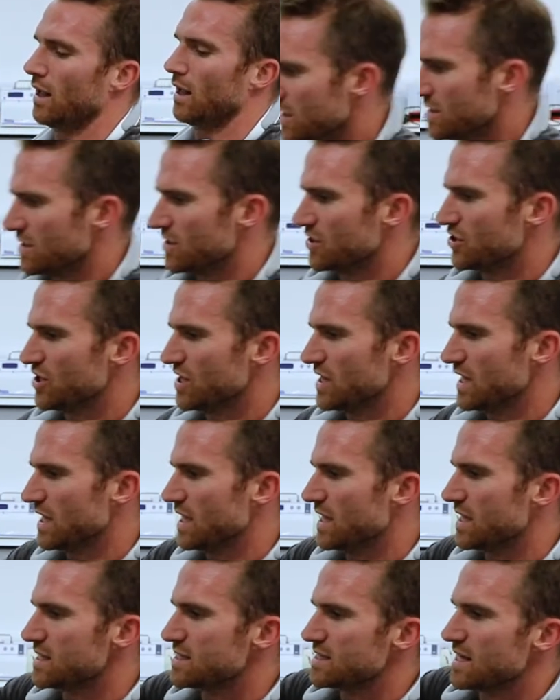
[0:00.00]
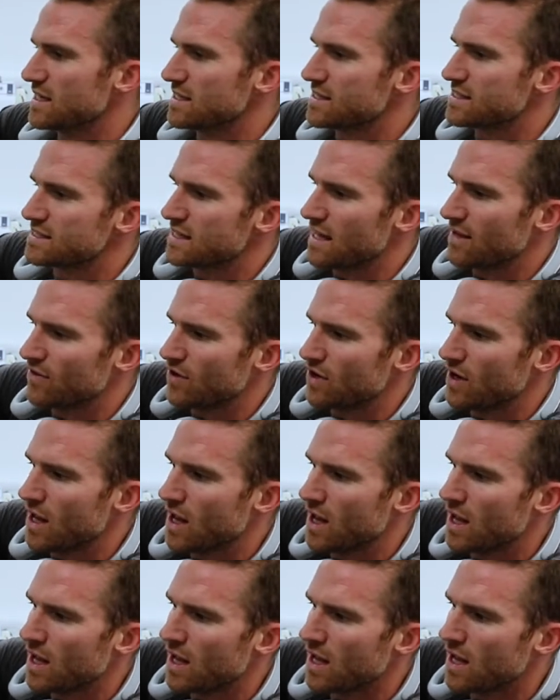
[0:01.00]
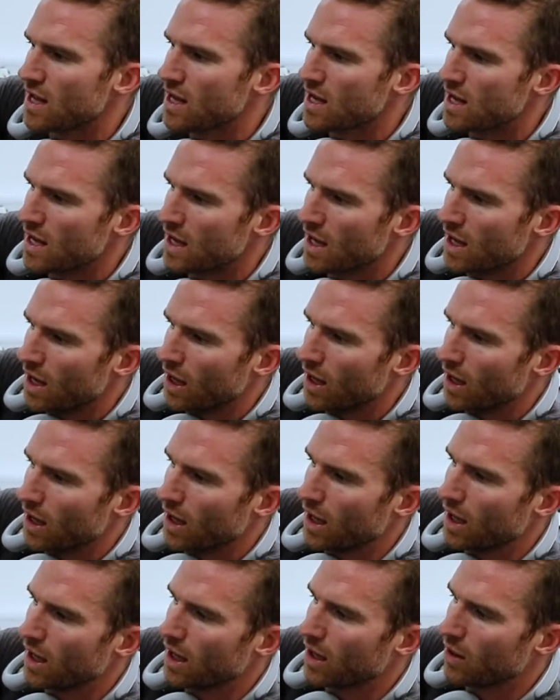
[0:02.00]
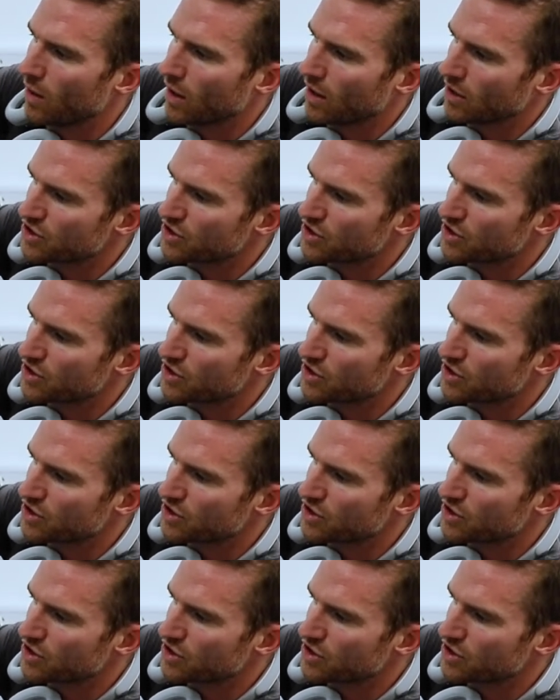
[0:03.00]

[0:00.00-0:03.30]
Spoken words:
So the sheet here says 7, well,